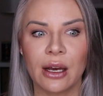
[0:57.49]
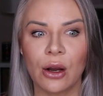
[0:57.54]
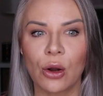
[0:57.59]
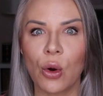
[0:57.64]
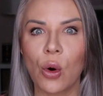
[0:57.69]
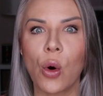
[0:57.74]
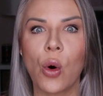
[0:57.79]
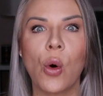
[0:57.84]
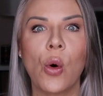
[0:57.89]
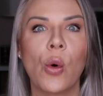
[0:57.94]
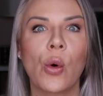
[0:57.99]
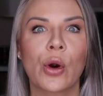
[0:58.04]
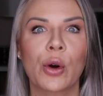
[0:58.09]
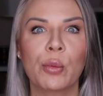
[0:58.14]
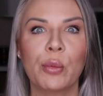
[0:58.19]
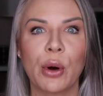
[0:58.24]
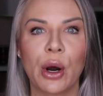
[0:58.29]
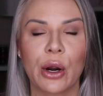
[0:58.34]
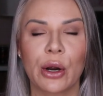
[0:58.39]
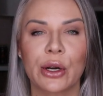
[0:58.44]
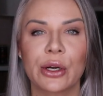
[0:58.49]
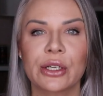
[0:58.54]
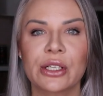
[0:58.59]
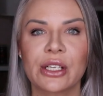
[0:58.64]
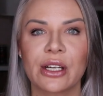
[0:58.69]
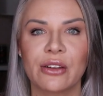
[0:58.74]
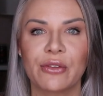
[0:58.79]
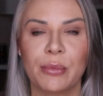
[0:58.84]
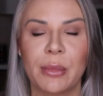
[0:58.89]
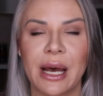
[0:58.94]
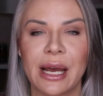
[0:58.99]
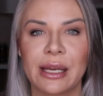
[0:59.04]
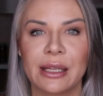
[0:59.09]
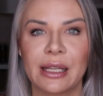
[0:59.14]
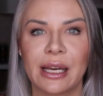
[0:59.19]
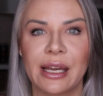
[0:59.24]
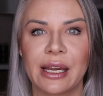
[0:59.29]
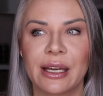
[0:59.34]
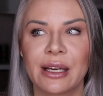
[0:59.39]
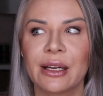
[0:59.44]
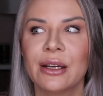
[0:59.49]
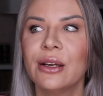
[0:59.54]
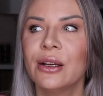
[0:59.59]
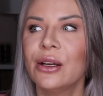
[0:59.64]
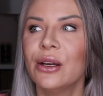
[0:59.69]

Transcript: a core part of my like